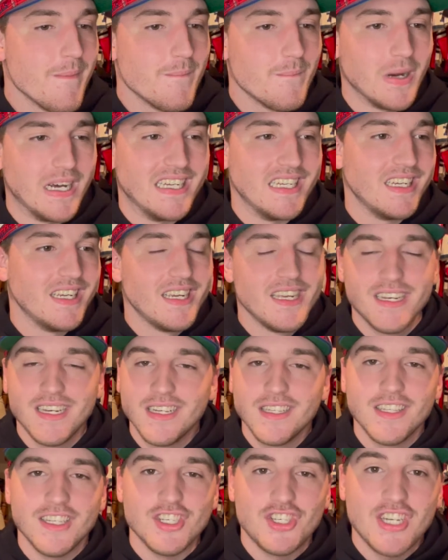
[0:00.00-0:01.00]
But
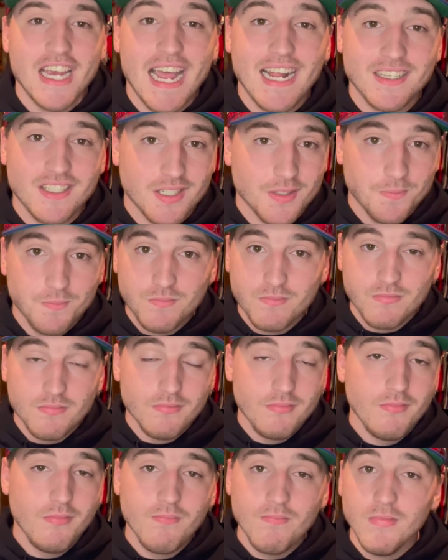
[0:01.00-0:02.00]
the Jets,
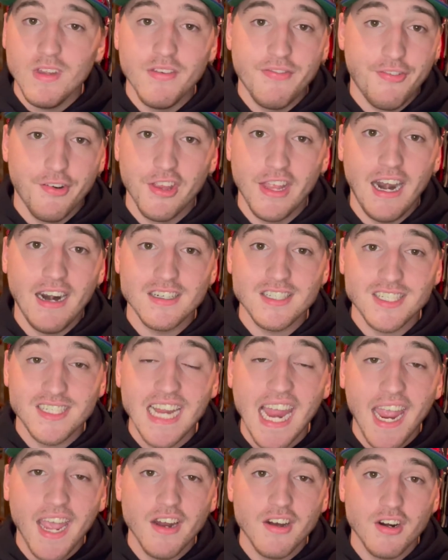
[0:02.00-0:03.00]
for their
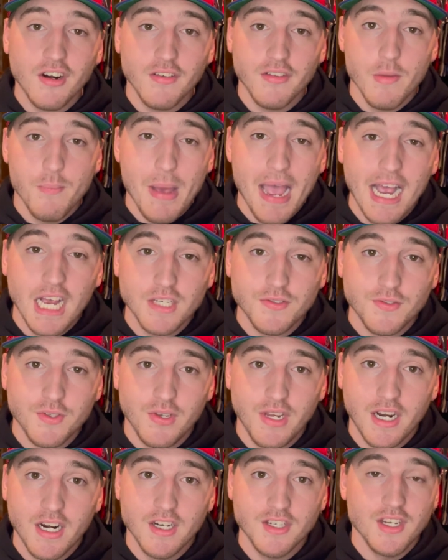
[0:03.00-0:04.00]
standard of the past few
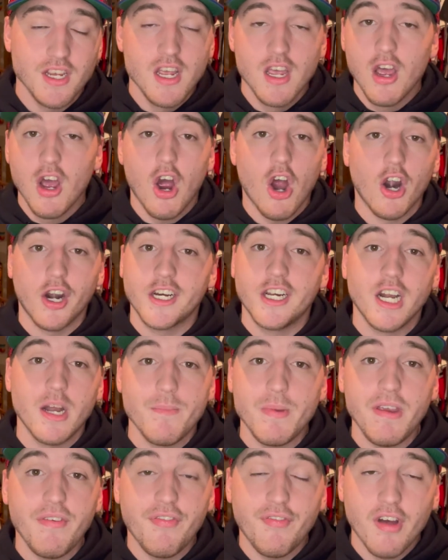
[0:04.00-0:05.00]
years, are going to
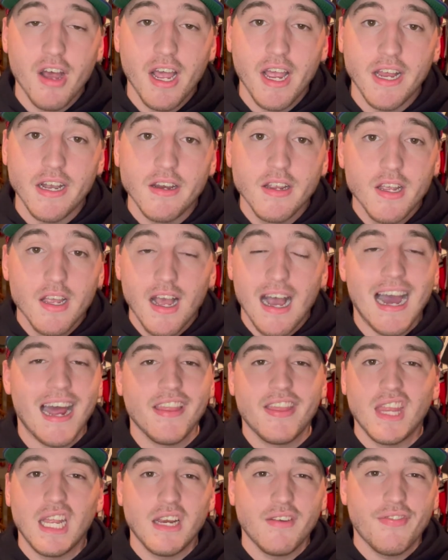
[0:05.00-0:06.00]
be fine. I think